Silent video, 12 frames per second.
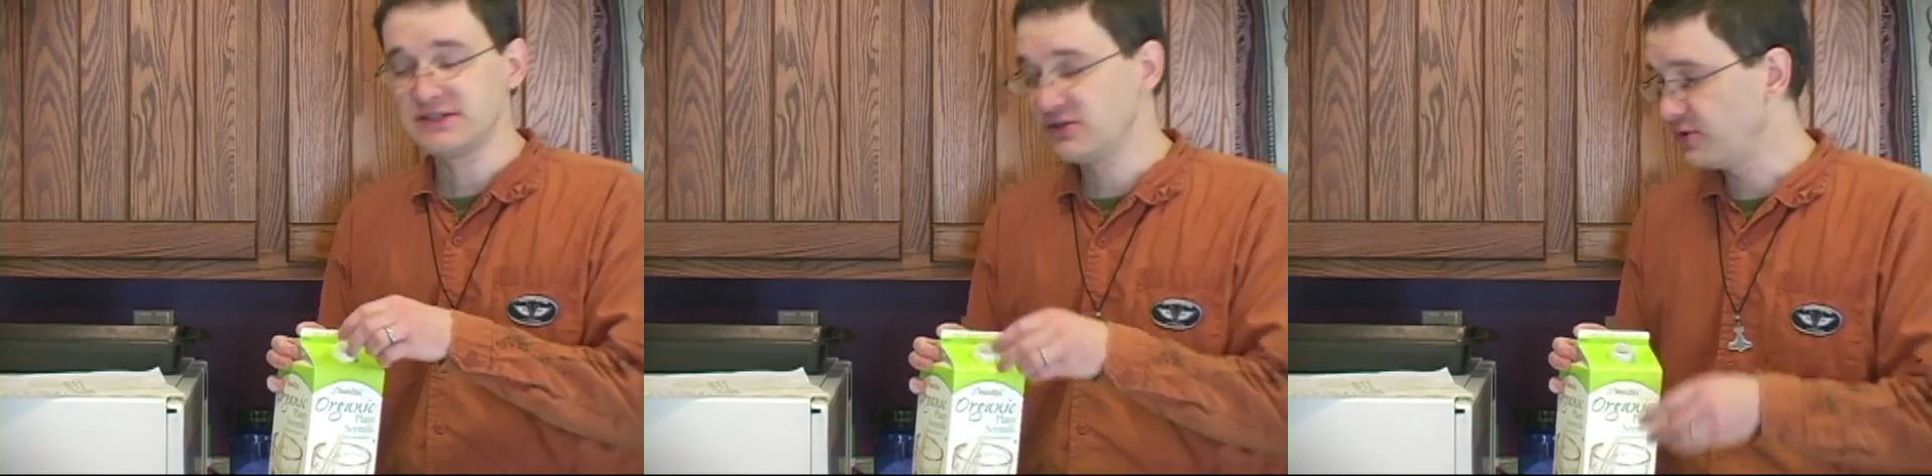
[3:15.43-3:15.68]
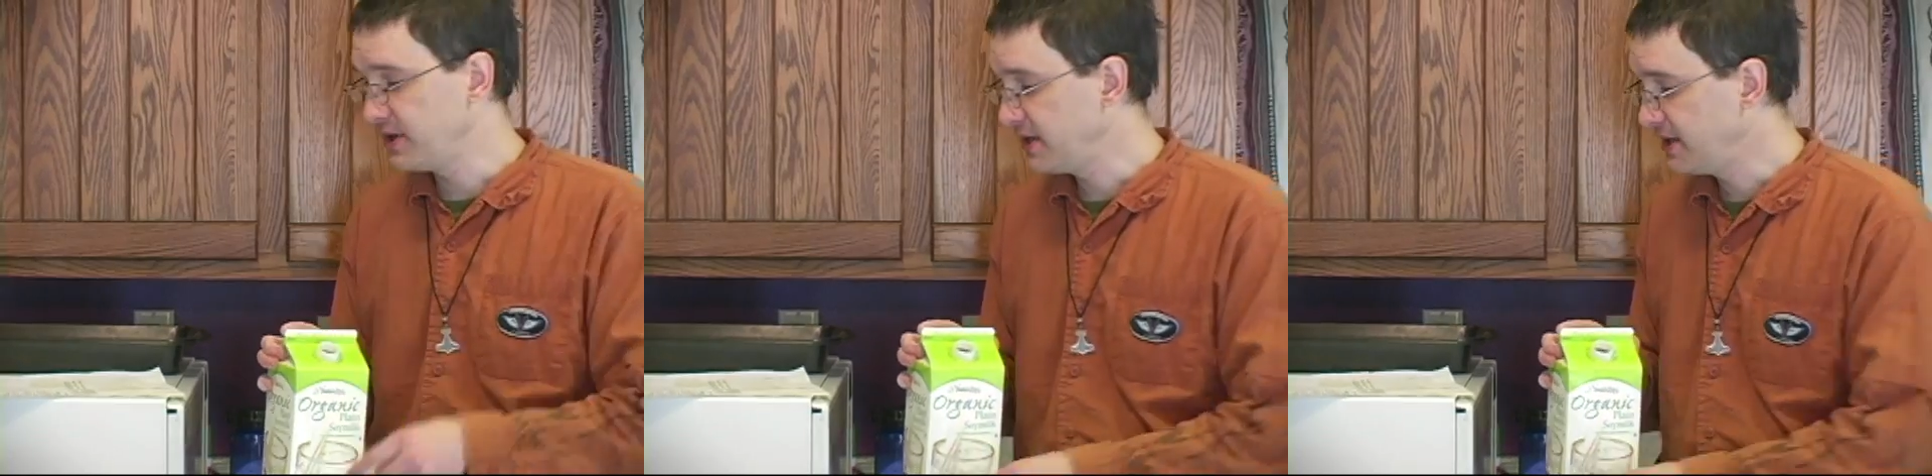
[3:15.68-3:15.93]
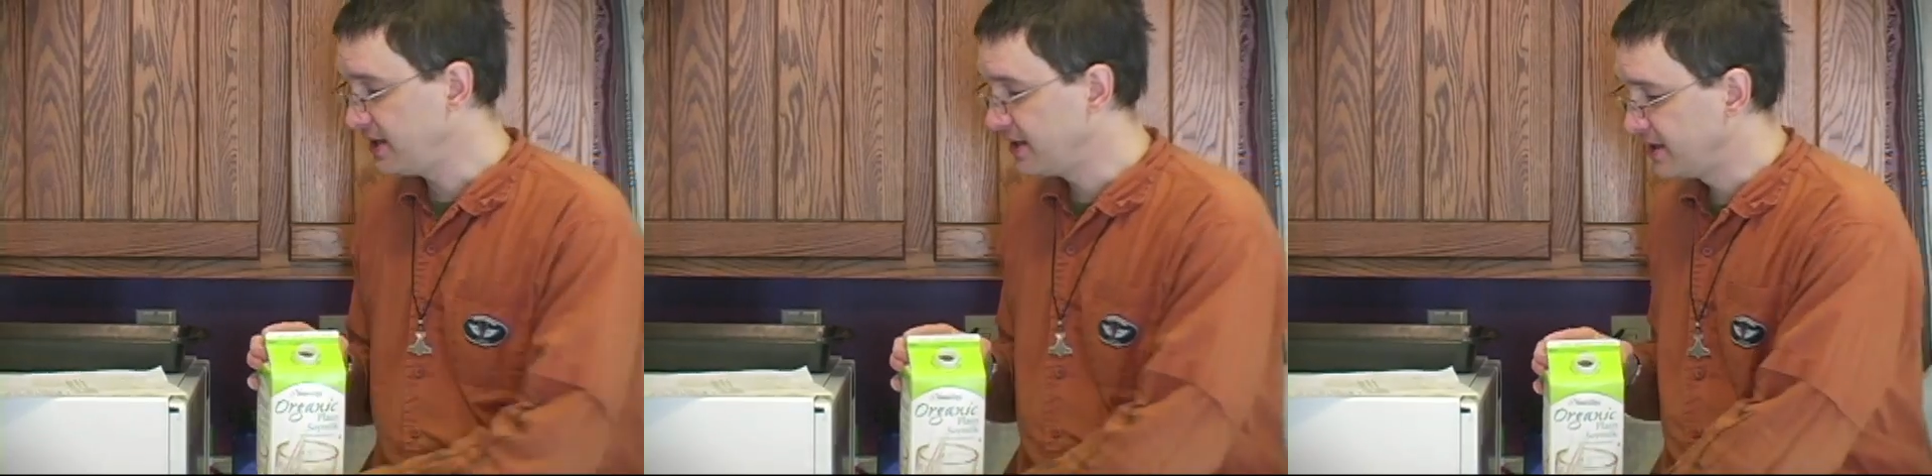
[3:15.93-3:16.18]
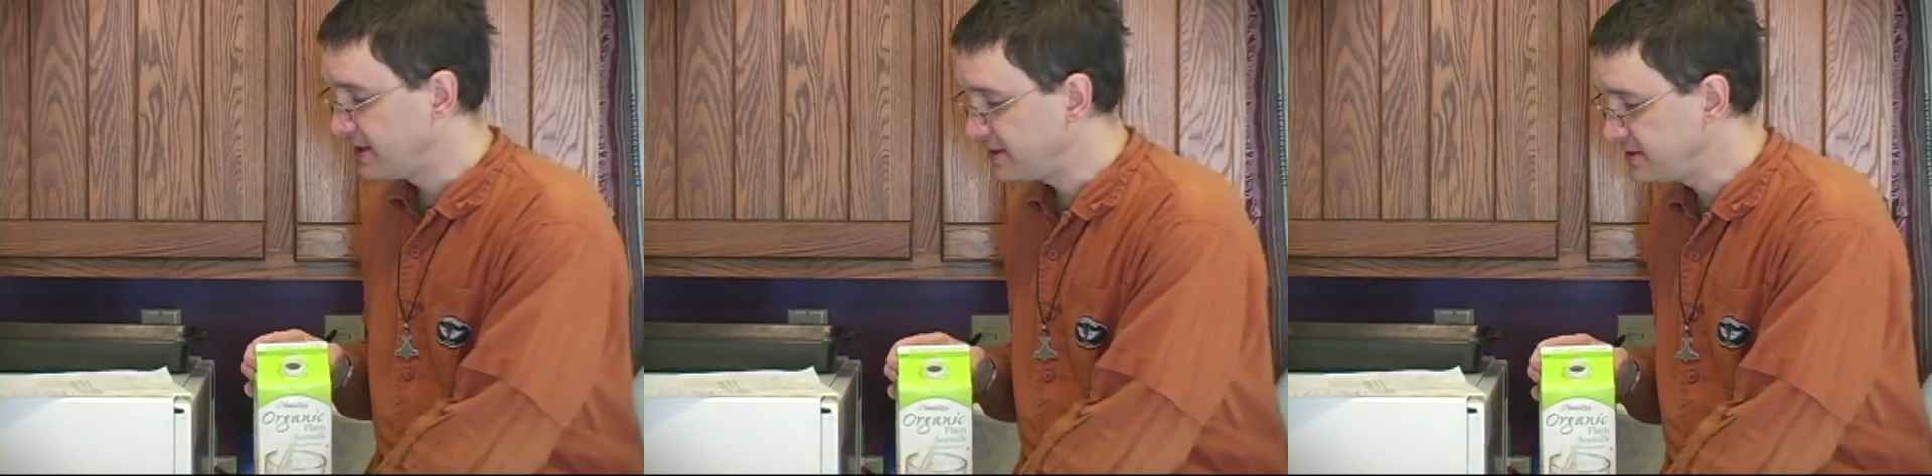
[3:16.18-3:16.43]
ingredient
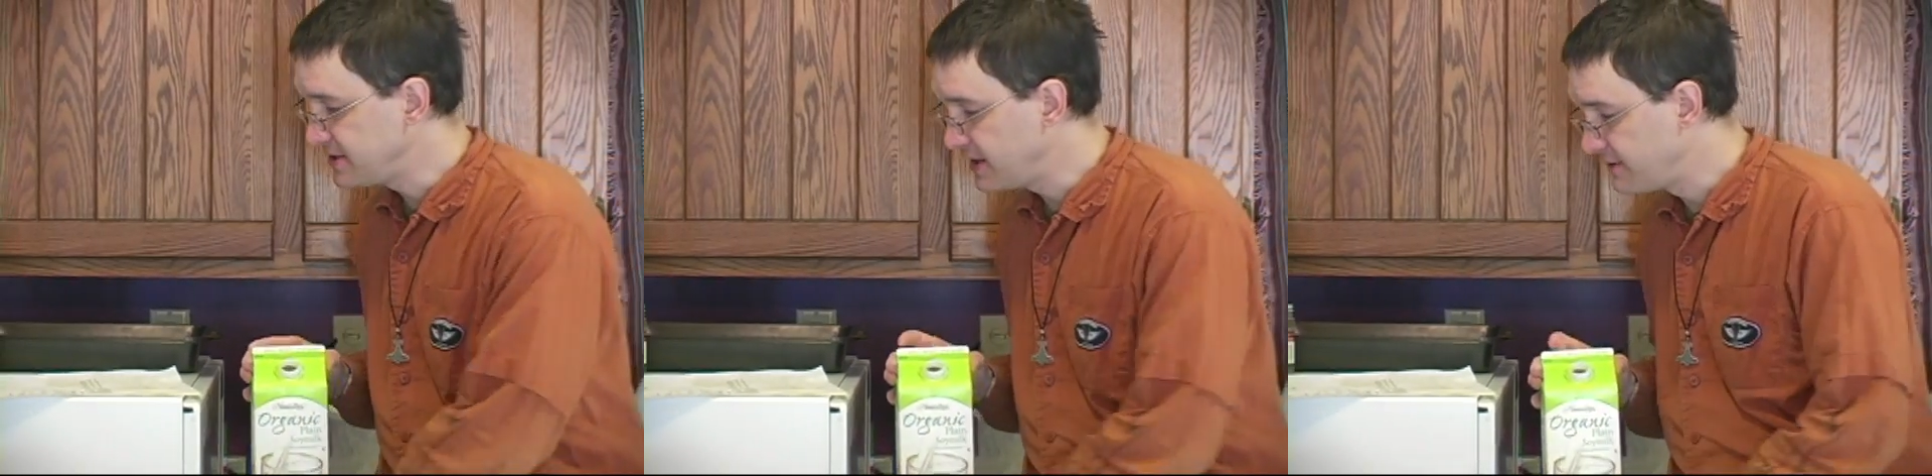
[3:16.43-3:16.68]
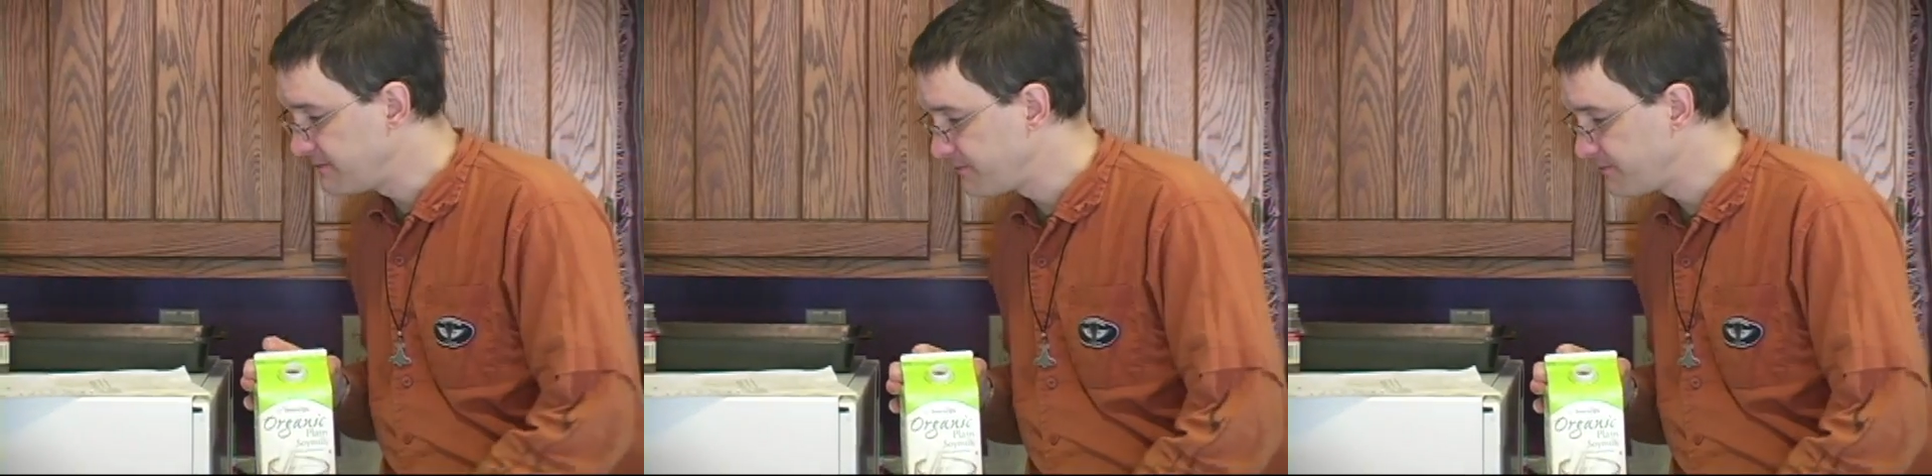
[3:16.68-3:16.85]
is